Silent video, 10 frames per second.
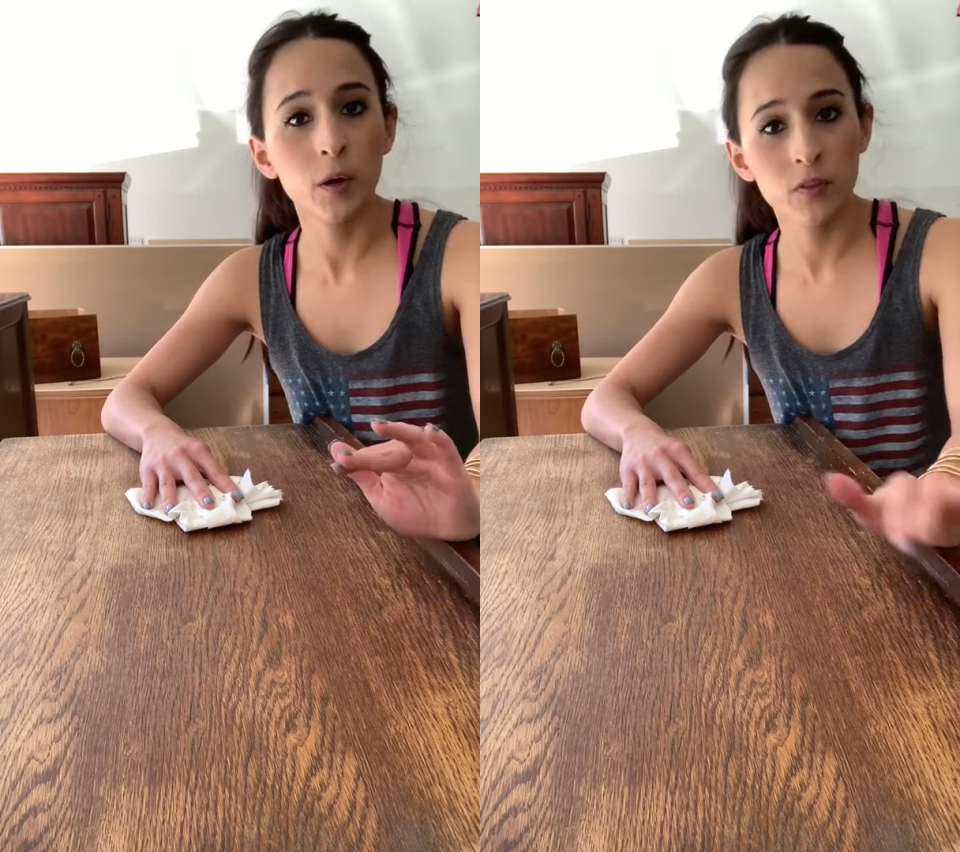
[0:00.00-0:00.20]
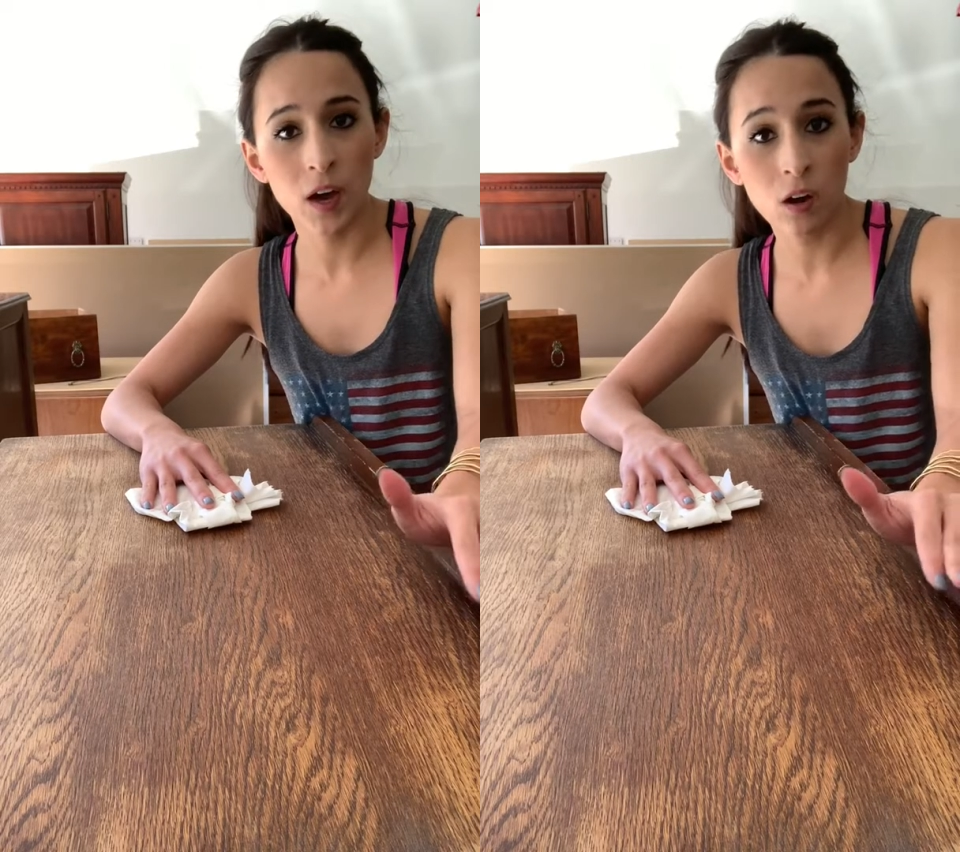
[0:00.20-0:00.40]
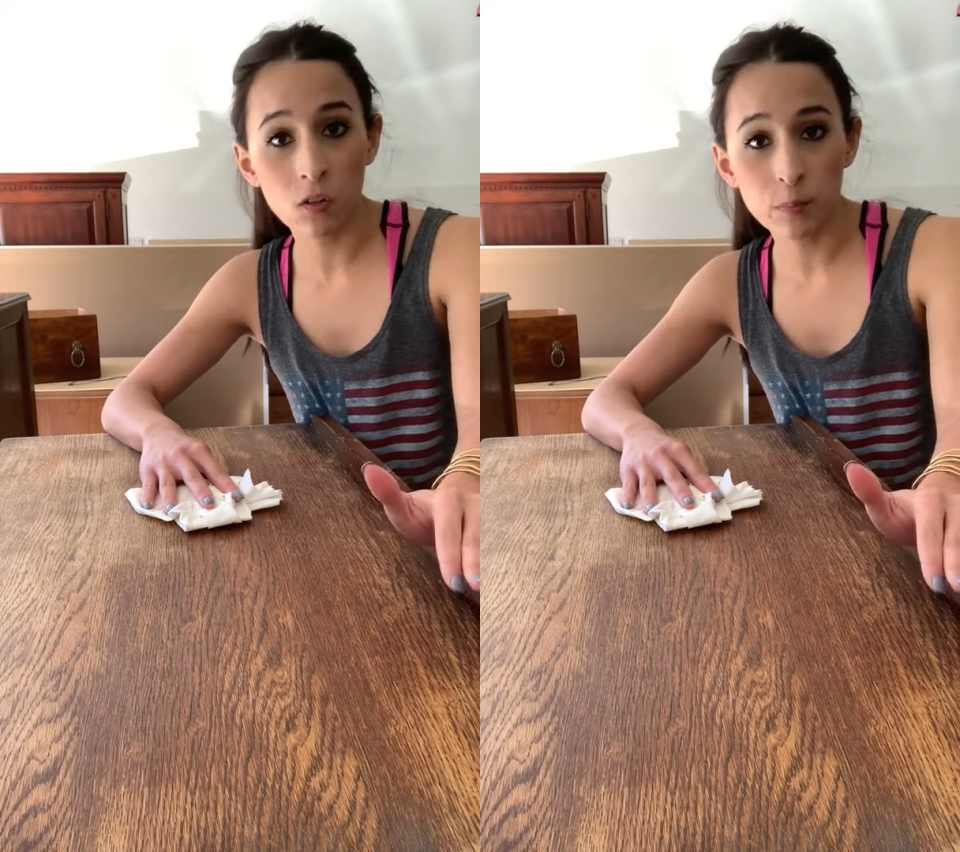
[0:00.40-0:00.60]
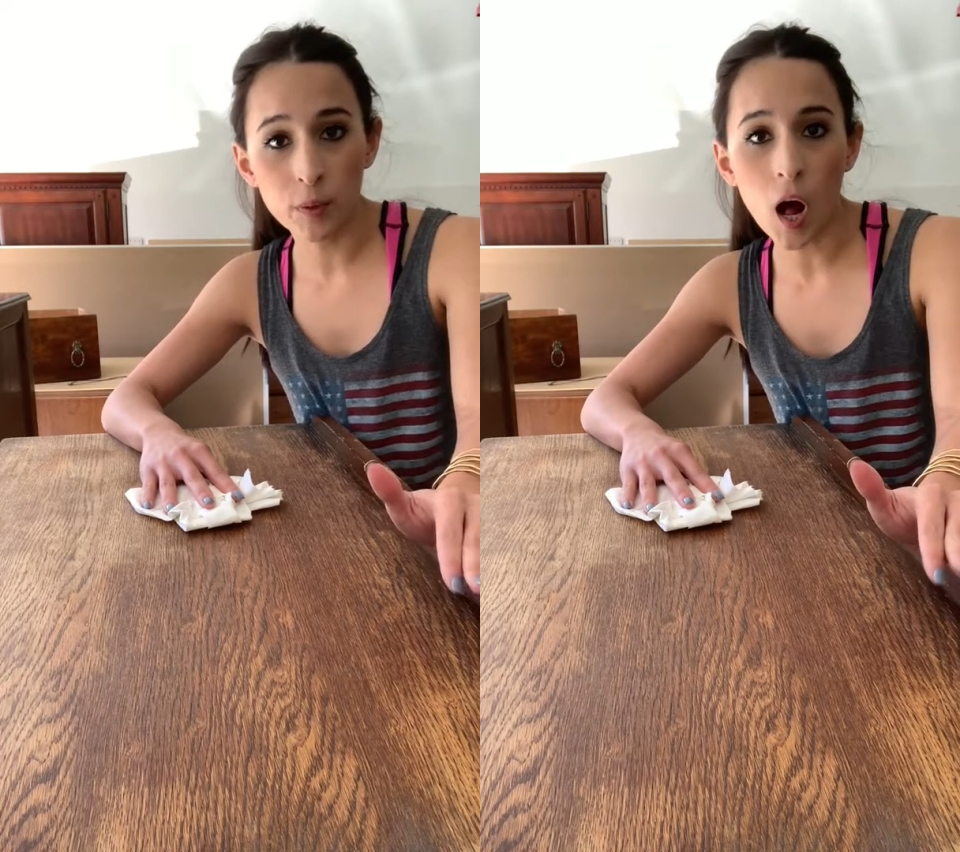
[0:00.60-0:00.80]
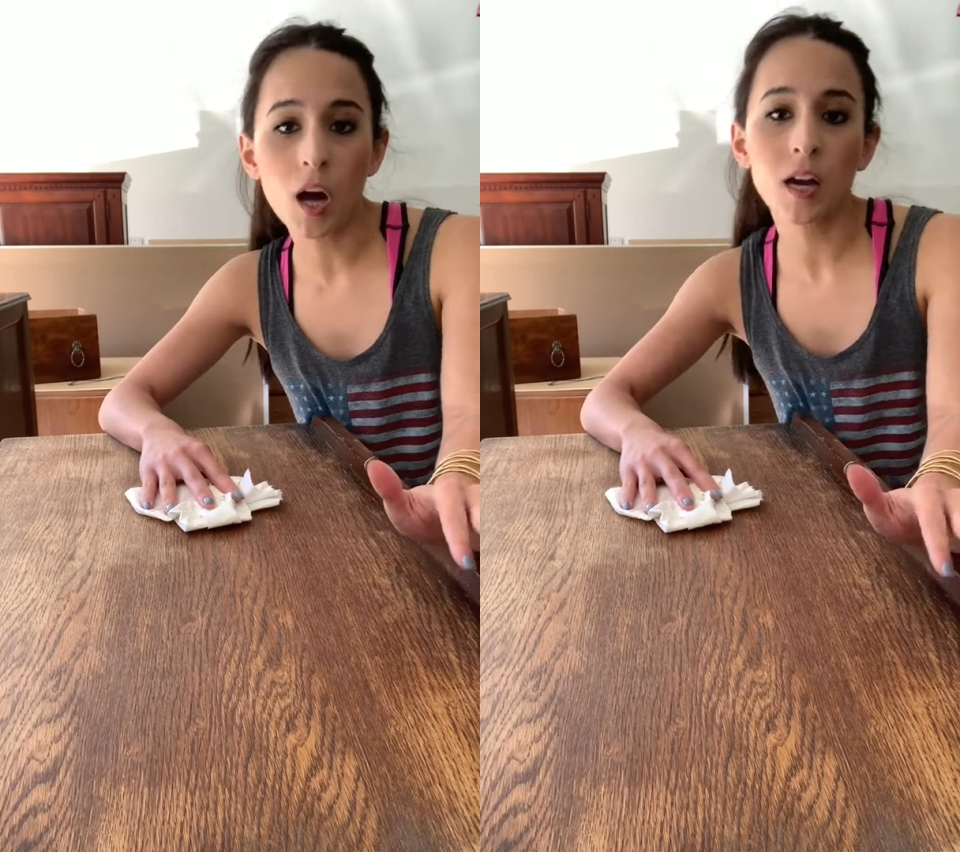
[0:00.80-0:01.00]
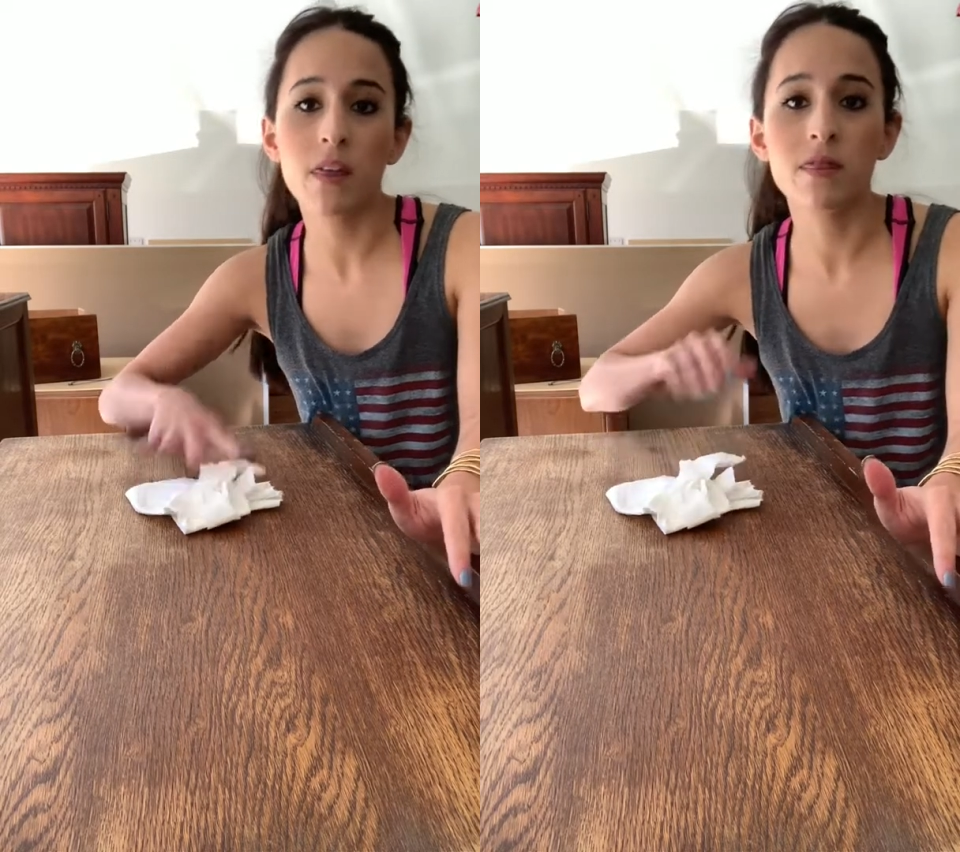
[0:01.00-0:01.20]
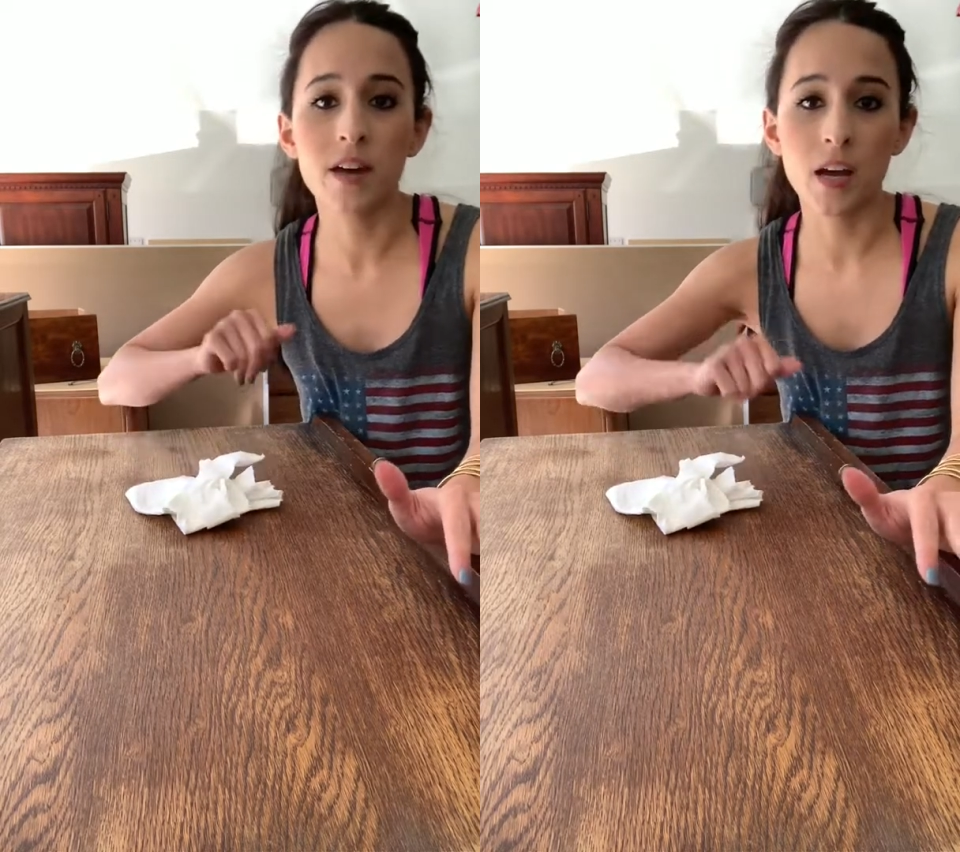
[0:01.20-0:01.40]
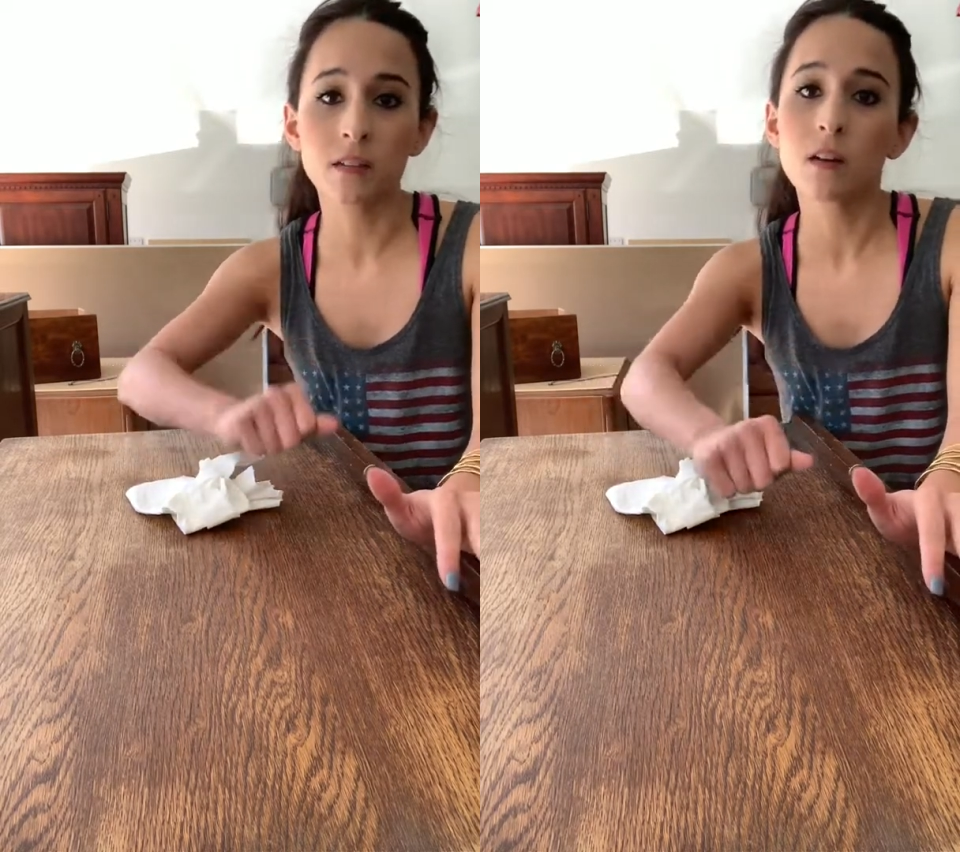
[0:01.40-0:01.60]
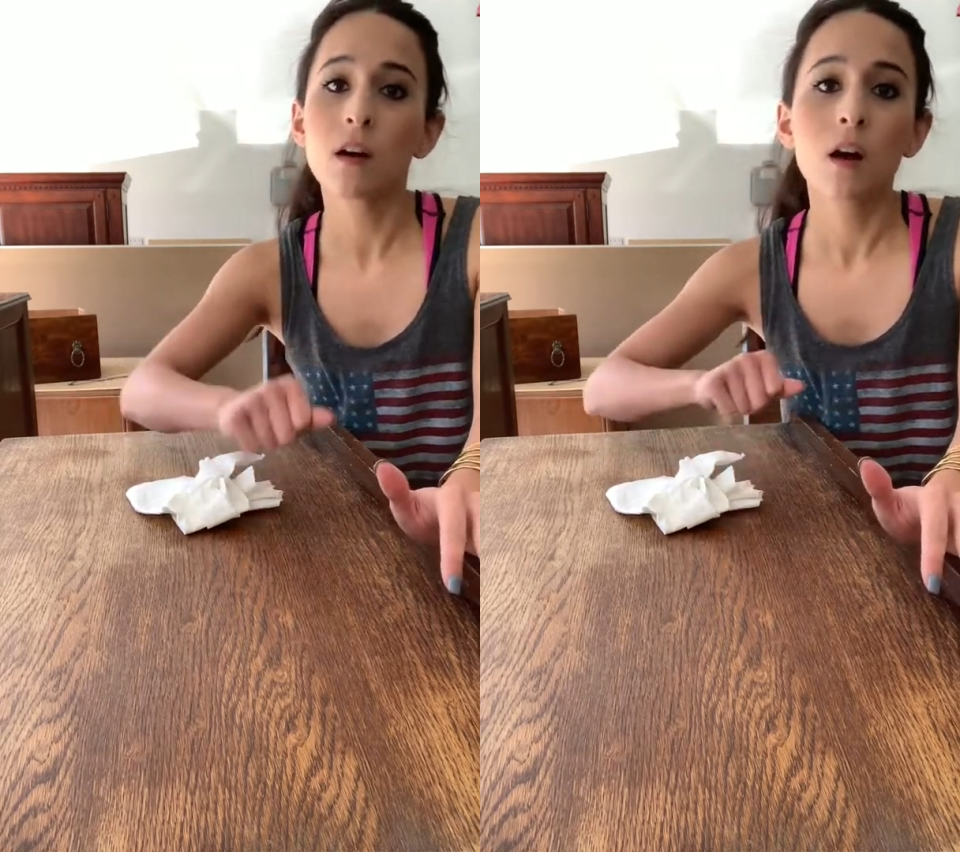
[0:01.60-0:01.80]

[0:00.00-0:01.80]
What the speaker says: put that on the block, and then